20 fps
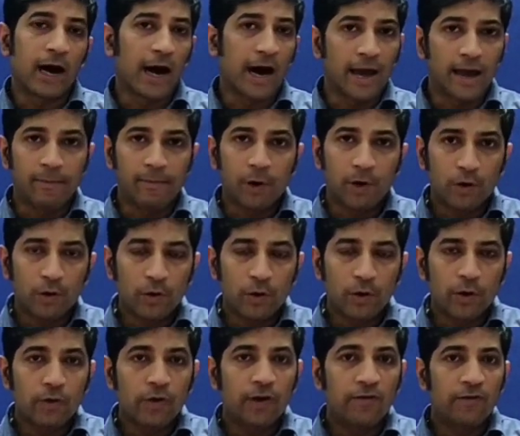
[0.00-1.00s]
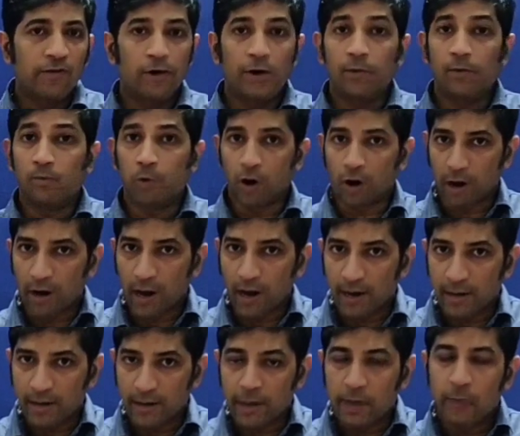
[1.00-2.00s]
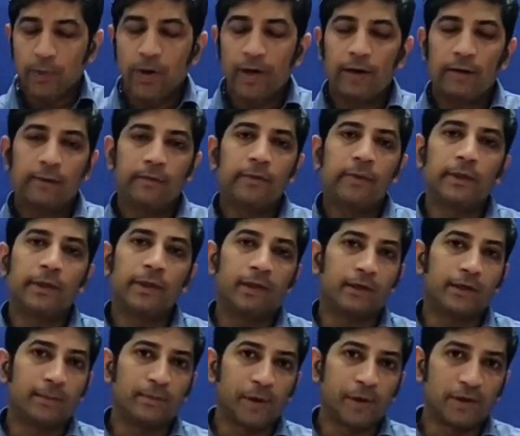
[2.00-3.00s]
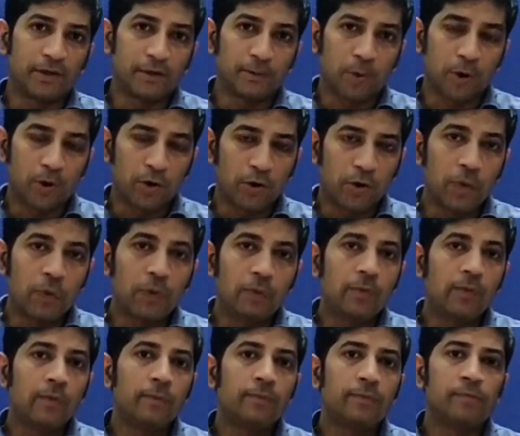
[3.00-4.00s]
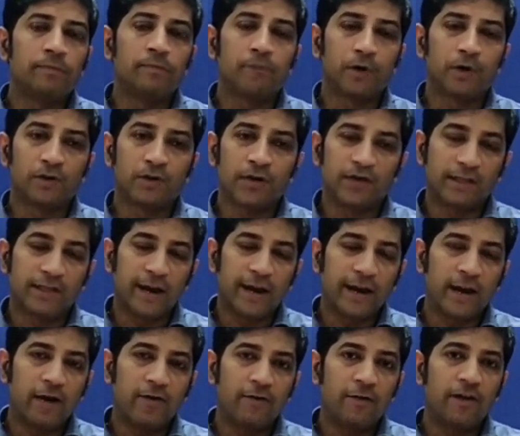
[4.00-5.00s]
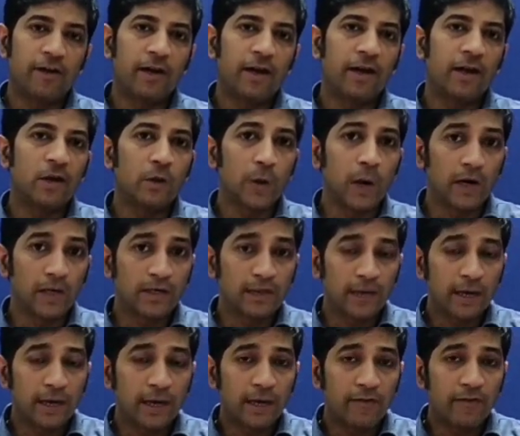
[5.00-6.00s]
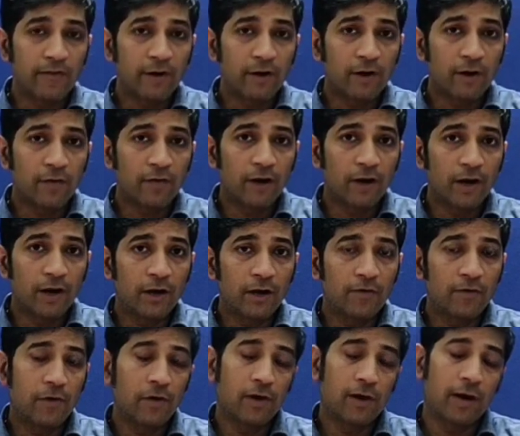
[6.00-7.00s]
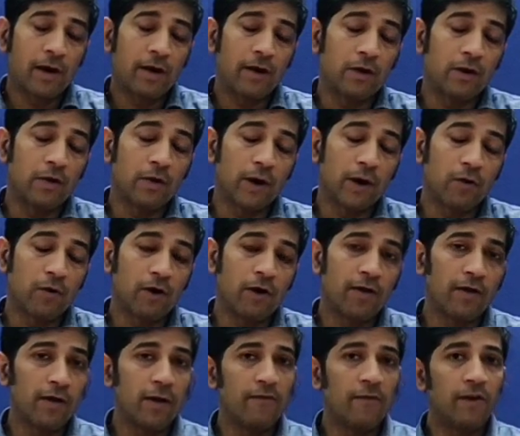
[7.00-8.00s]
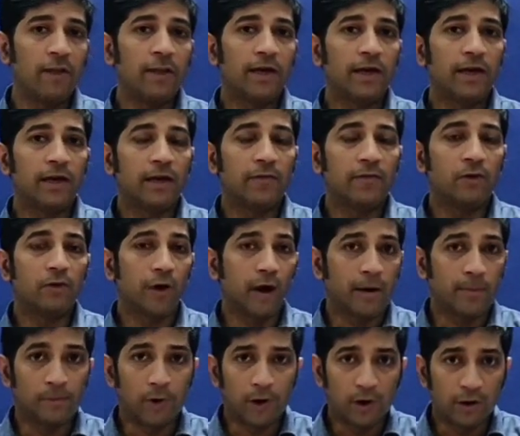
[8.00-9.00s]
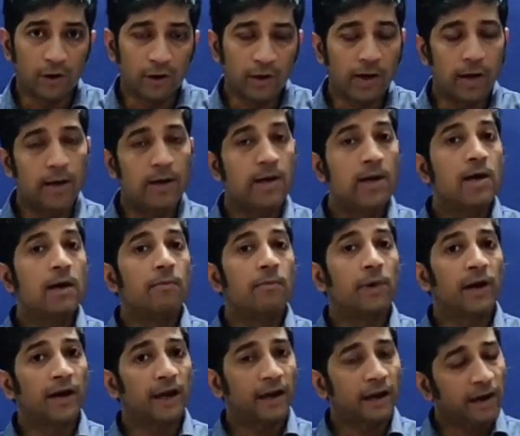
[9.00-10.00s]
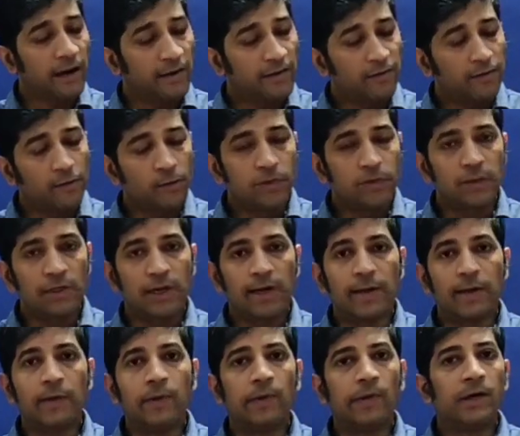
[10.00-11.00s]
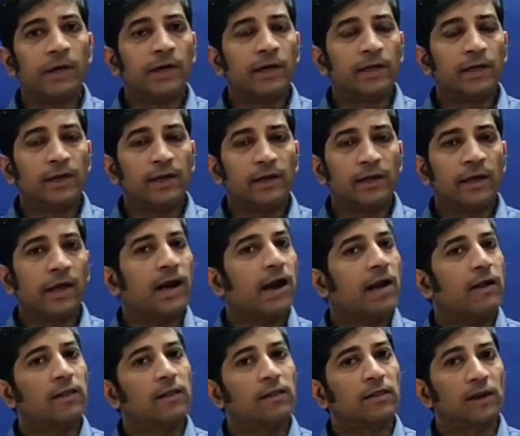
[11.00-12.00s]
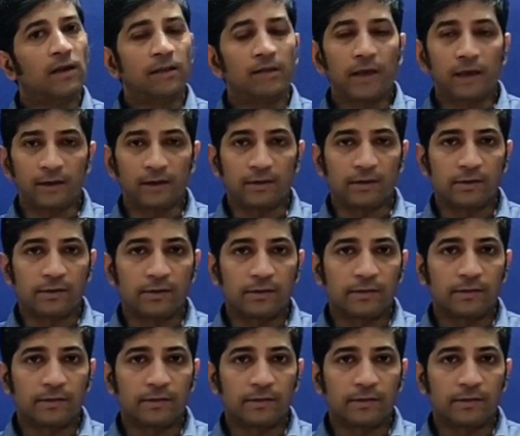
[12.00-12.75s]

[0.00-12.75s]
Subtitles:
I am not going to give you a model answer to it. It depends upon you, because at the end of the day you are sitting in front of the interviewer and you are giving the interview. I am not there. But I can of course tell you that there are three things.